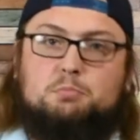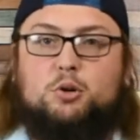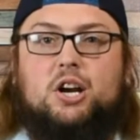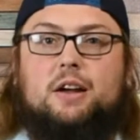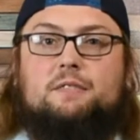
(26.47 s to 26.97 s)

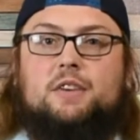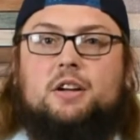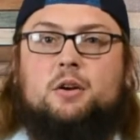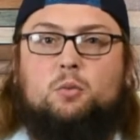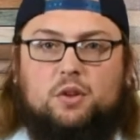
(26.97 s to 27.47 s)
brim
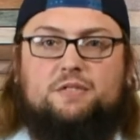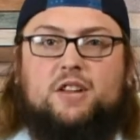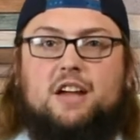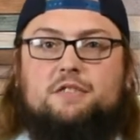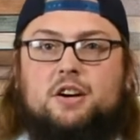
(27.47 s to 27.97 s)
with
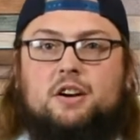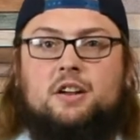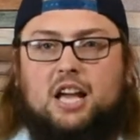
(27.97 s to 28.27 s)
flavor,